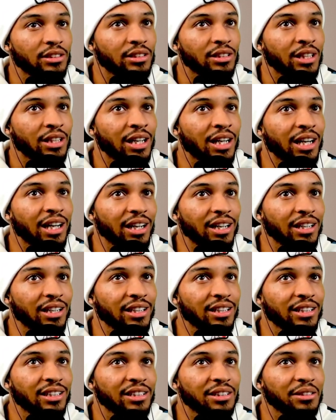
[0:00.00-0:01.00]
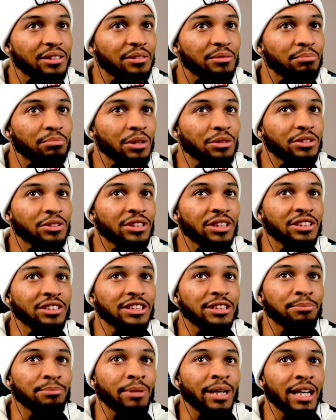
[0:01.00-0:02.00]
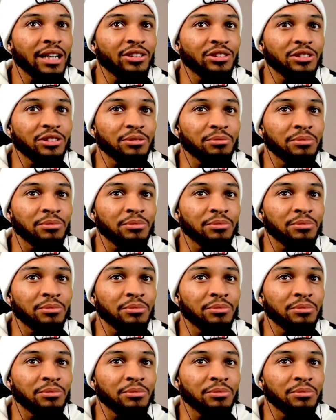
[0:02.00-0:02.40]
Huh? Bro turned his back on him.